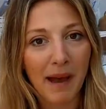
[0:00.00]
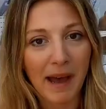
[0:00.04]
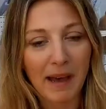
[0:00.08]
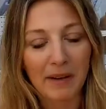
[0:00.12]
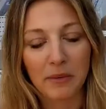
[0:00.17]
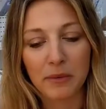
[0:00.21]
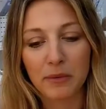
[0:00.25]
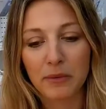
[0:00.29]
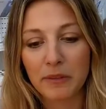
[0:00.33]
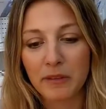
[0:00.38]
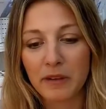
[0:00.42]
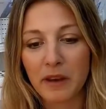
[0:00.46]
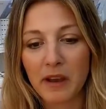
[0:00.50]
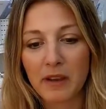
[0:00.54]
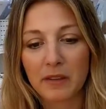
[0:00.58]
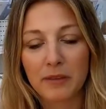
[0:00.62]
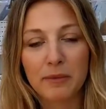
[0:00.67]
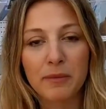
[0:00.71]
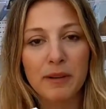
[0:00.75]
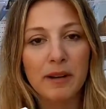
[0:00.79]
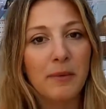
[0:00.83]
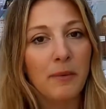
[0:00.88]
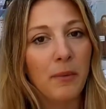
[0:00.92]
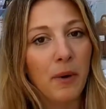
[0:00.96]
that panelled
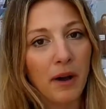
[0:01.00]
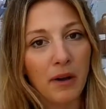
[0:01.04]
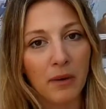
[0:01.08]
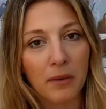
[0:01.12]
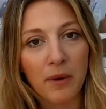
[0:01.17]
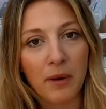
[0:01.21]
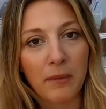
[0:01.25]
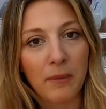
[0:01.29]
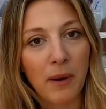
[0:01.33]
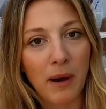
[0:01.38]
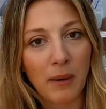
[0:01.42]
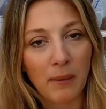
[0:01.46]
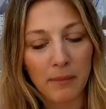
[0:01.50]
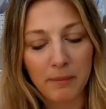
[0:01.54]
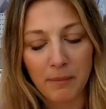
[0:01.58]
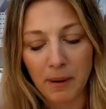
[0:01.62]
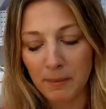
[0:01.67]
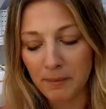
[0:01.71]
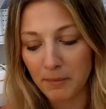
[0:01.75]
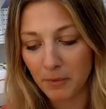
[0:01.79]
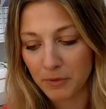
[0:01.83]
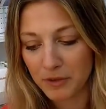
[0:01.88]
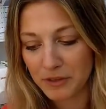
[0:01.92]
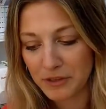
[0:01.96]
skirts really work quite well with
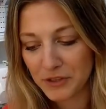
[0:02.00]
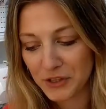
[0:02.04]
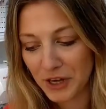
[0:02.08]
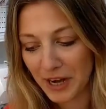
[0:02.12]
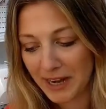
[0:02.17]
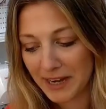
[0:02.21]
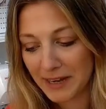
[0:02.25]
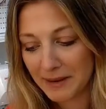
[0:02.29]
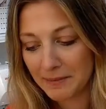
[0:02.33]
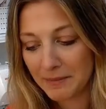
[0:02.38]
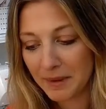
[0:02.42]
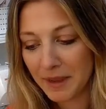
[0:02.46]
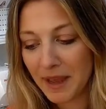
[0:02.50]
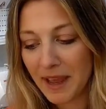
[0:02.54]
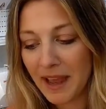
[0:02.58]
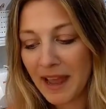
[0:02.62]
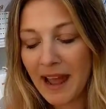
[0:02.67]
my body shape.